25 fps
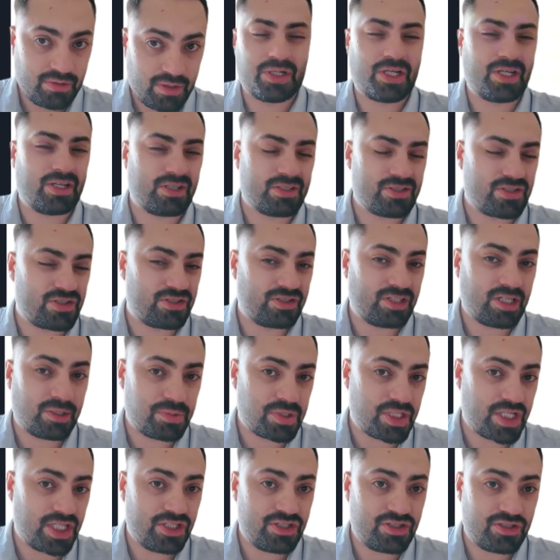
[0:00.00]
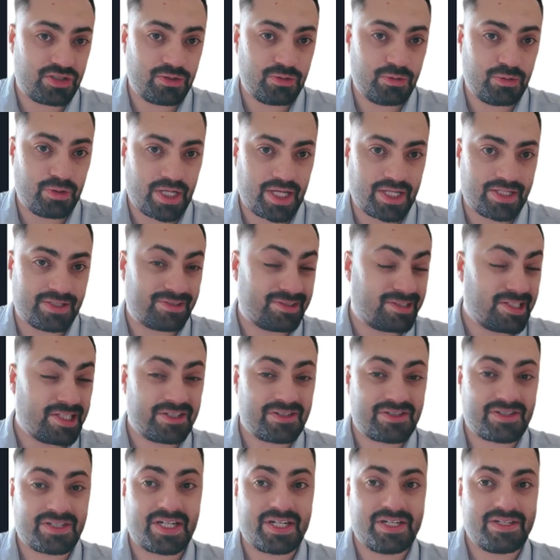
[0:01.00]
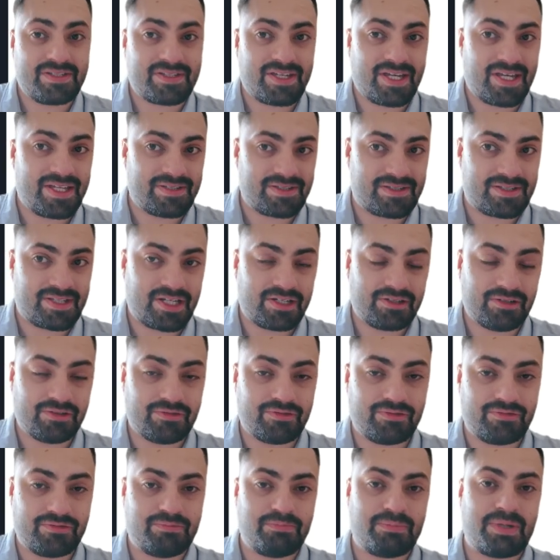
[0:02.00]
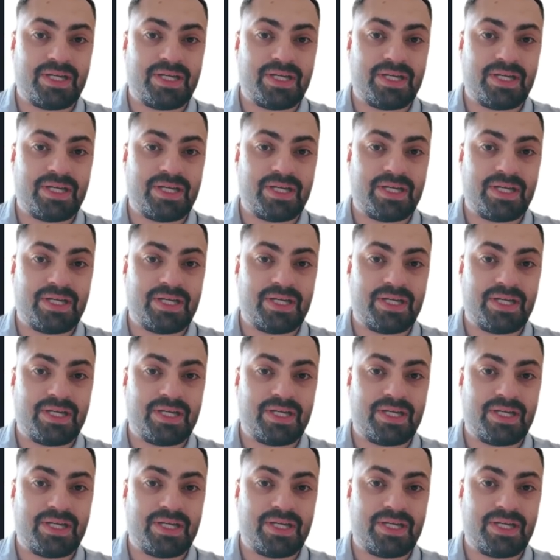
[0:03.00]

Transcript: but our stop changed to a tick size instead of